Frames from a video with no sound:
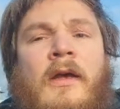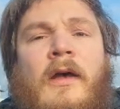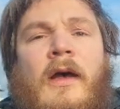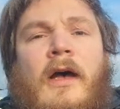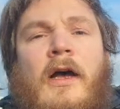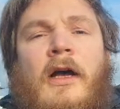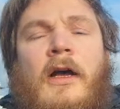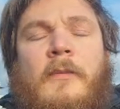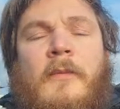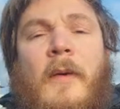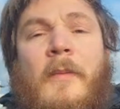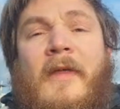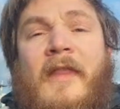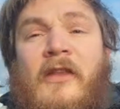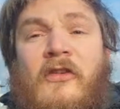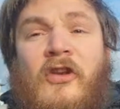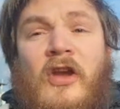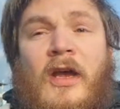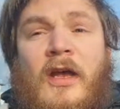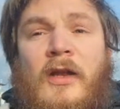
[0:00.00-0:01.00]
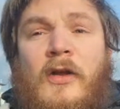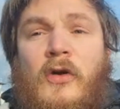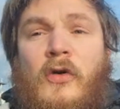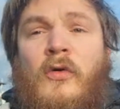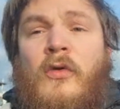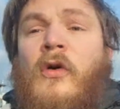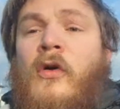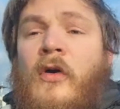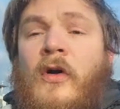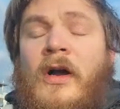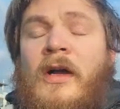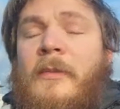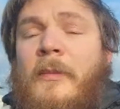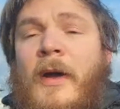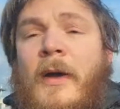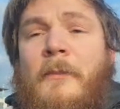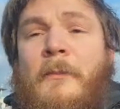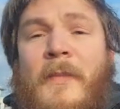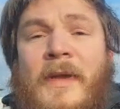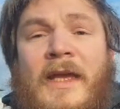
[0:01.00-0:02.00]
um, about the channel or
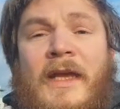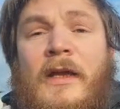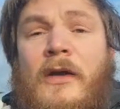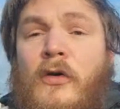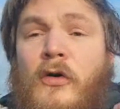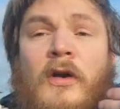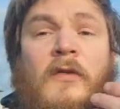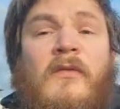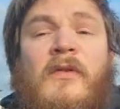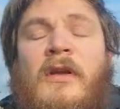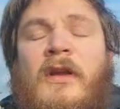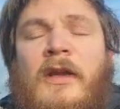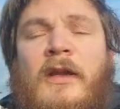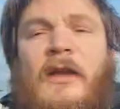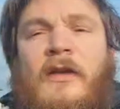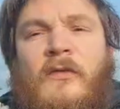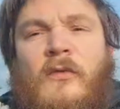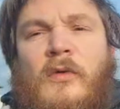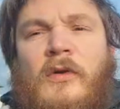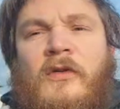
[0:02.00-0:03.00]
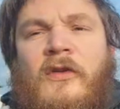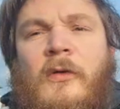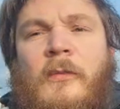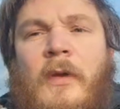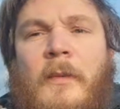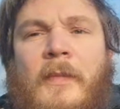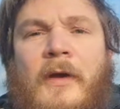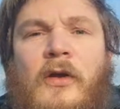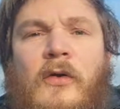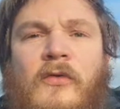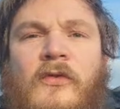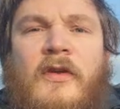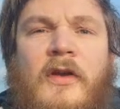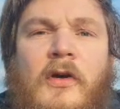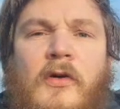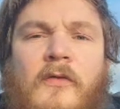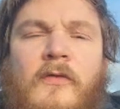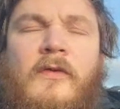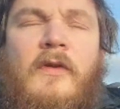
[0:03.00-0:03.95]
about me or even if you want to tell me about yourself,